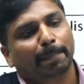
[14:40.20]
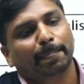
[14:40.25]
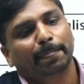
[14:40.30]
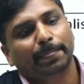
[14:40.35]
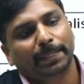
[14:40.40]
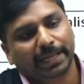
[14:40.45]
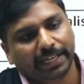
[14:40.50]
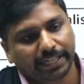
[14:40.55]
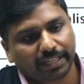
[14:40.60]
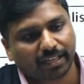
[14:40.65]

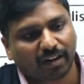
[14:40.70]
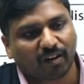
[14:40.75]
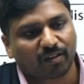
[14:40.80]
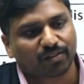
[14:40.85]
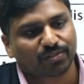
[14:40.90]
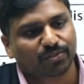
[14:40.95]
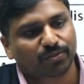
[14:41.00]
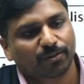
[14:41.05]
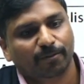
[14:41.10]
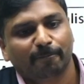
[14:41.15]
here
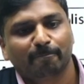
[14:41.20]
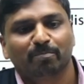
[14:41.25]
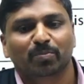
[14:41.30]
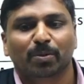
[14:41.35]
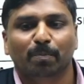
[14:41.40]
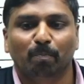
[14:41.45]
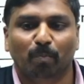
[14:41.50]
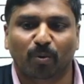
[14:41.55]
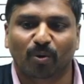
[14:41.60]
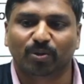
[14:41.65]
also
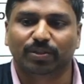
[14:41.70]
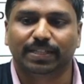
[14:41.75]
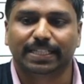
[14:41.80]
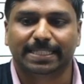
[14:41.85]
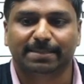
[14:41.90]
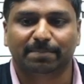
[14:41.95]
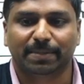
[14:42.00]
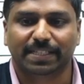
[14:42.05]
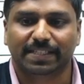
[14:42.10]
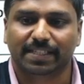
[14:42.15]
both these
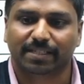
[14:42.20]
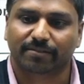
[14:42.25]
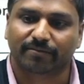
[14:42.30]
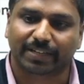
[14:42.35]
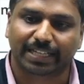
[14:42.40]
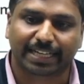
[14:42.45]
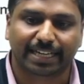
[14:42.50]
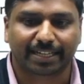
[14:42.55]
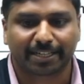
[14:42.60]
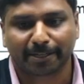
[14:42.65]
species will get
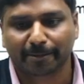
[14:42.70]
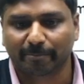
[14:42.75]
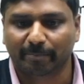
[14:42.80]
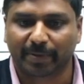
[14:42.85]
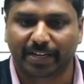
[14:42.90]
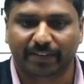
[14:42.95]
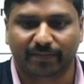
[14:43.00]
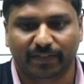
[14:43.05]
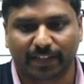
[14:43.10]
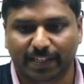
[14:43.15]

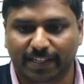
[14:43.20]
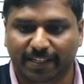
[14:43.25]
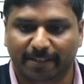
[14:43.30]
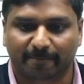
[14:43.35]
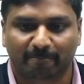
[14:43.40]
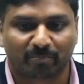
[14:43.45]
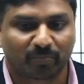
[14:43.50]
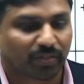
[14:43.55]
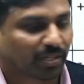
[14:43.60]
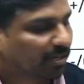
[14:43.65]
benefited,
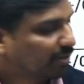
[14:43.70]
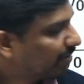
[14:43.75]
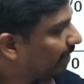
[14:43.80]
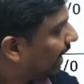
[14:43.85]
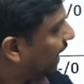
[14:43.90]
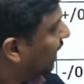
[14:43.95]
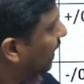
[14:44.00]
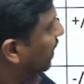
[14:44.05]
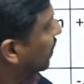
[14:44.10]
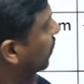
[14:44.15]
right?
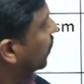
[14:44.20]
So